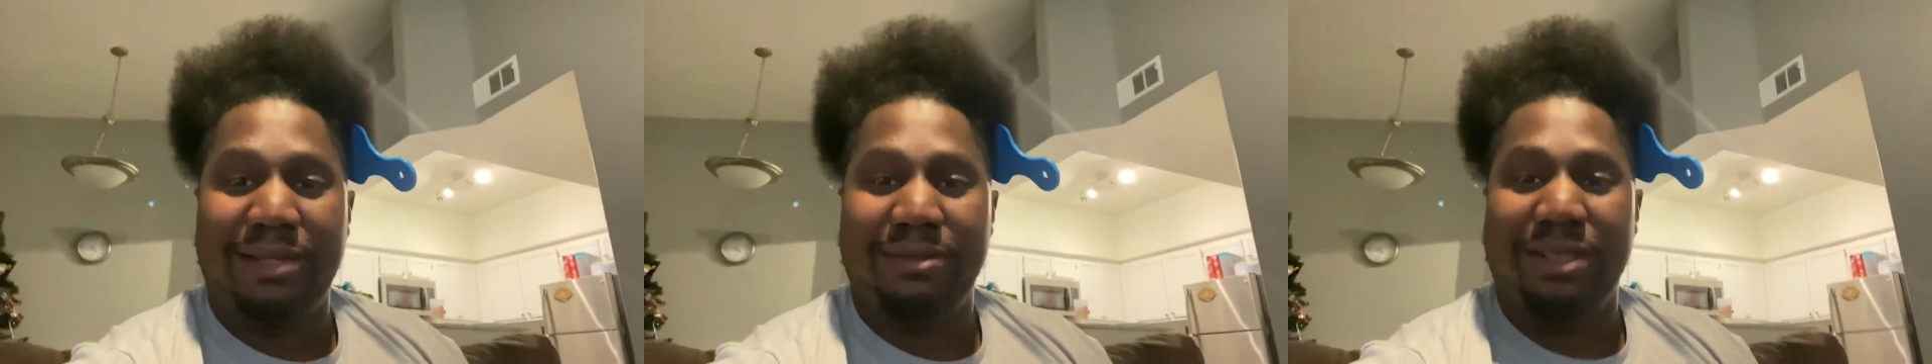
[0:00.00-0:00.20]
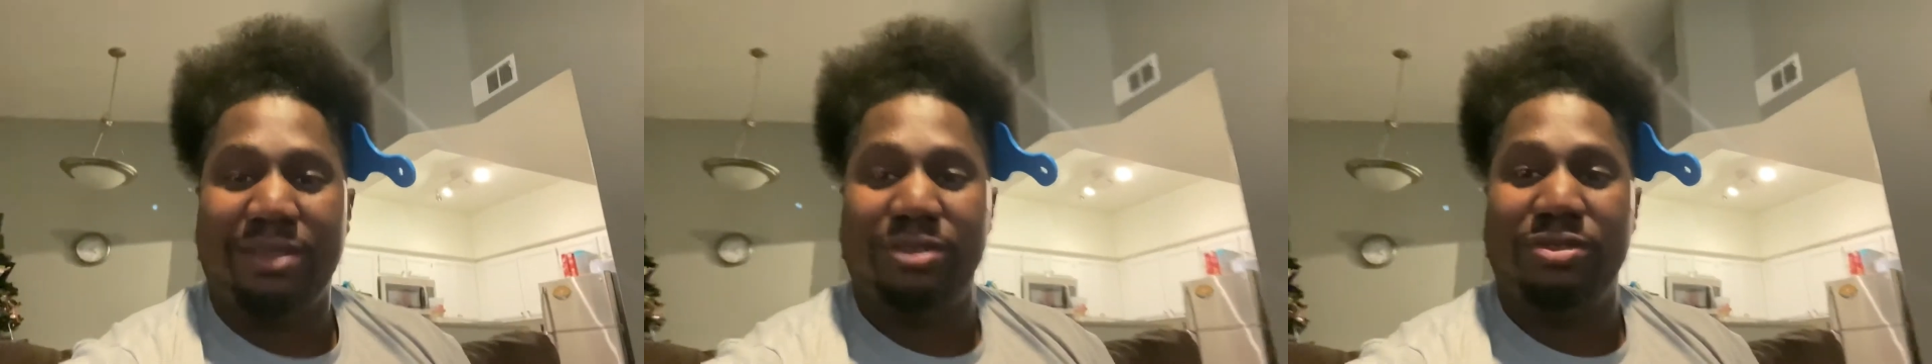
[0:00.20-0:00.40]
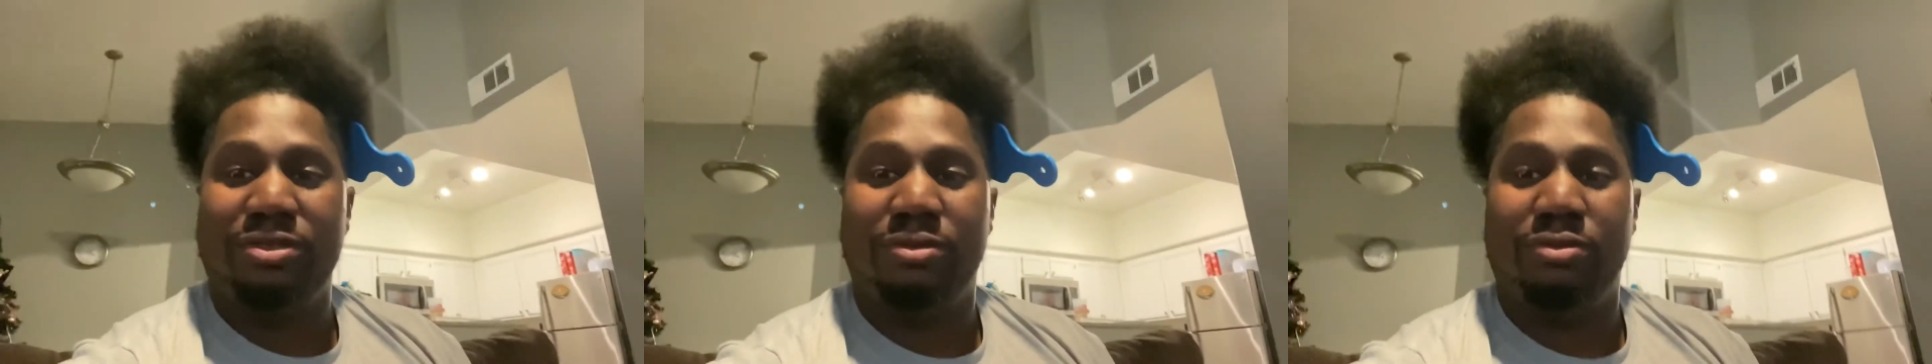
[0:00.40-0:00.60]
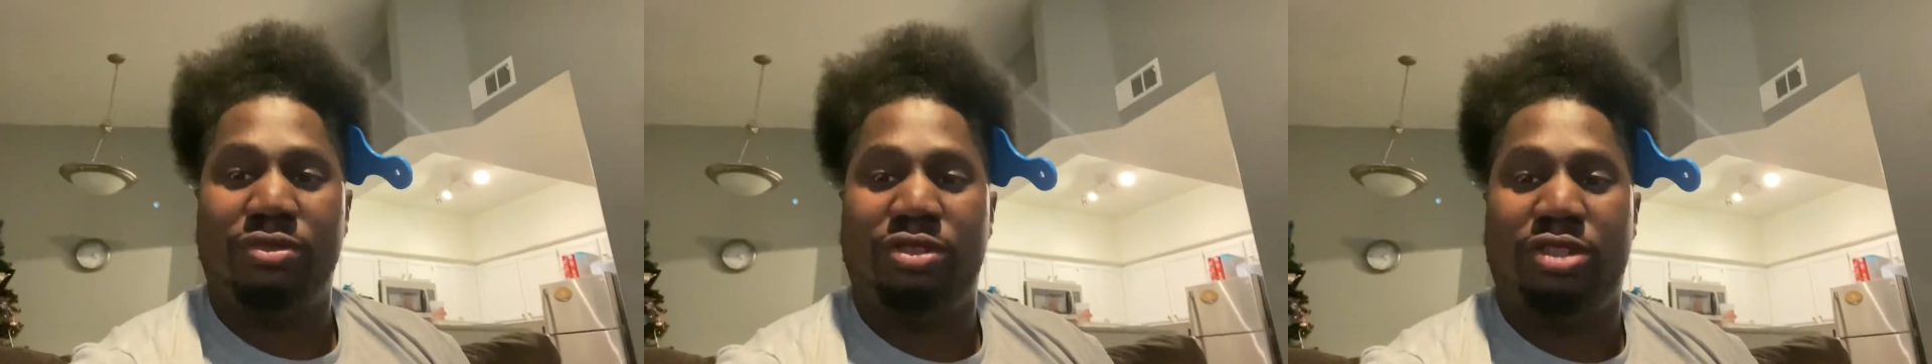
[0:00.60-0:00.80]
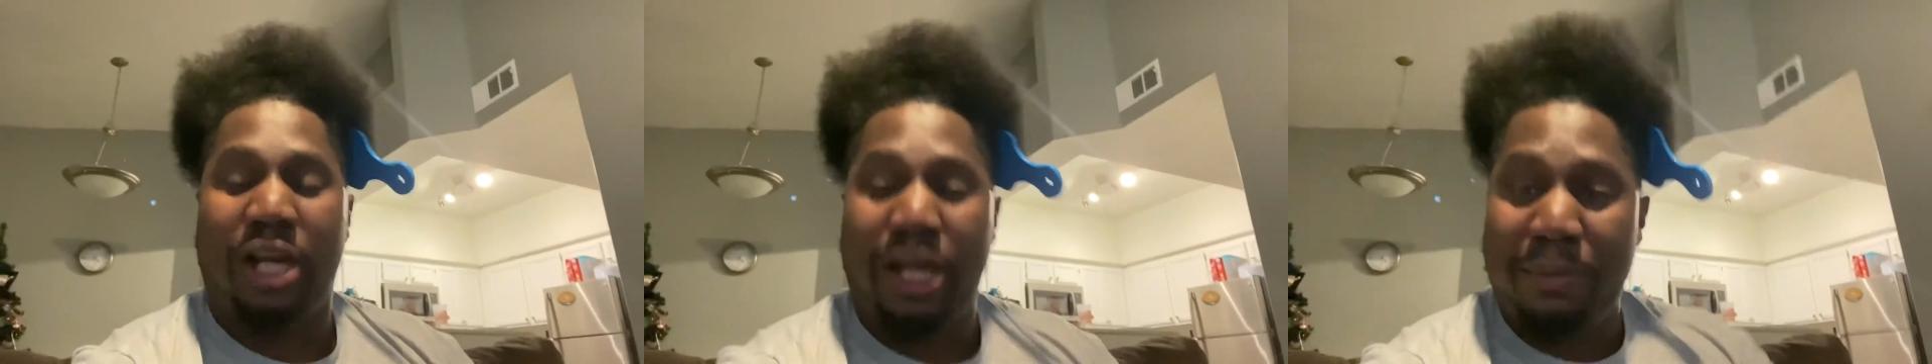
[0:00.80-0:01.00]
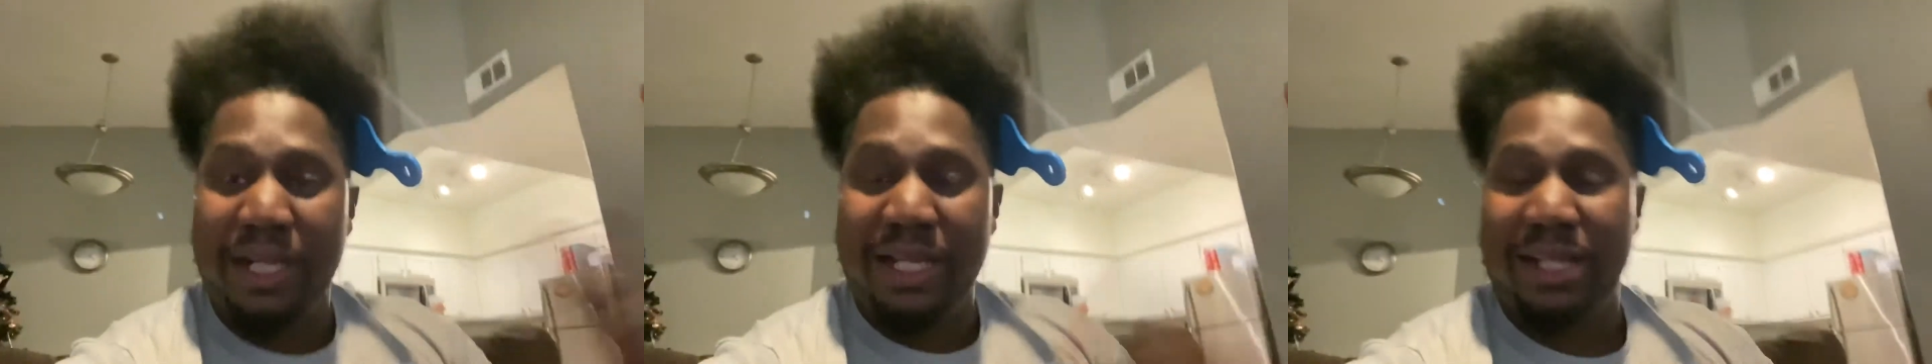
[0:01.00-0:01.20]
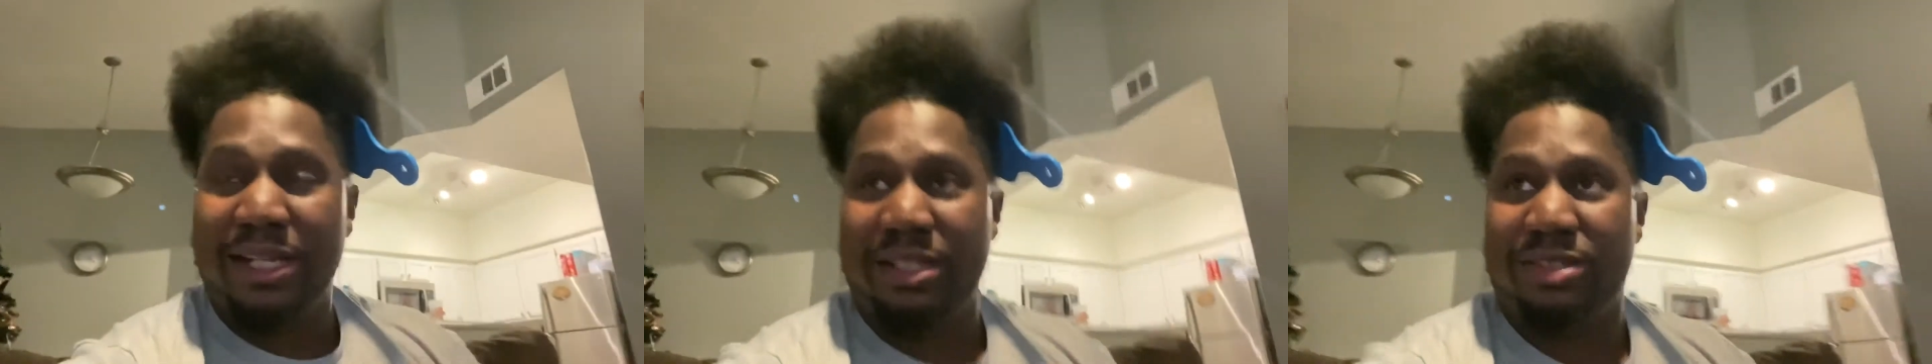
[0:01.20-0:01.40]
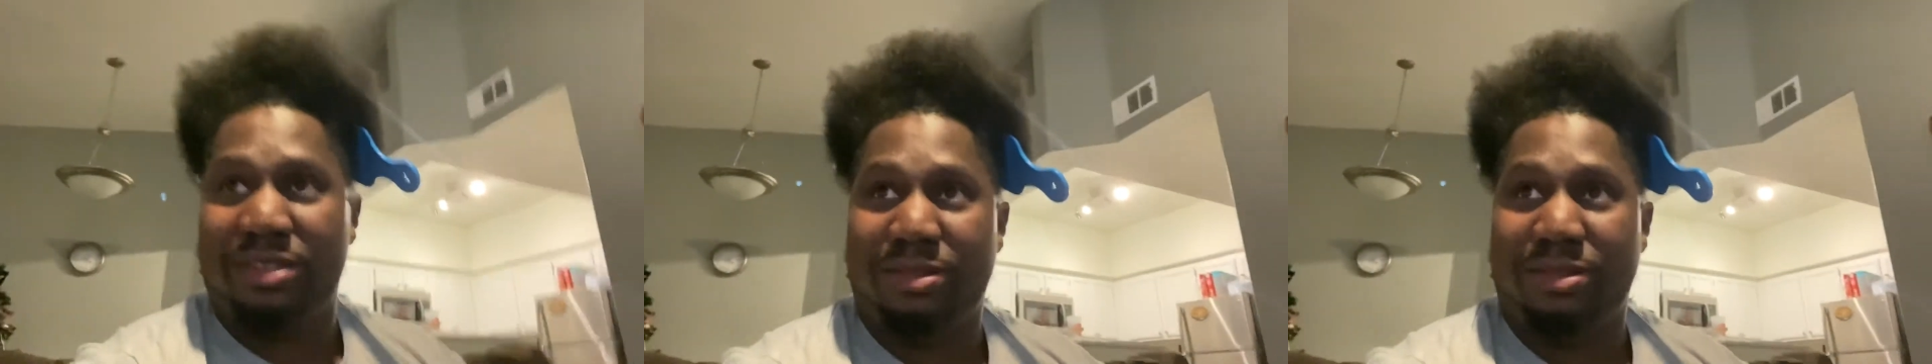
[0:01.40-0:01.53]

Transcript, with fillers: do some dumbass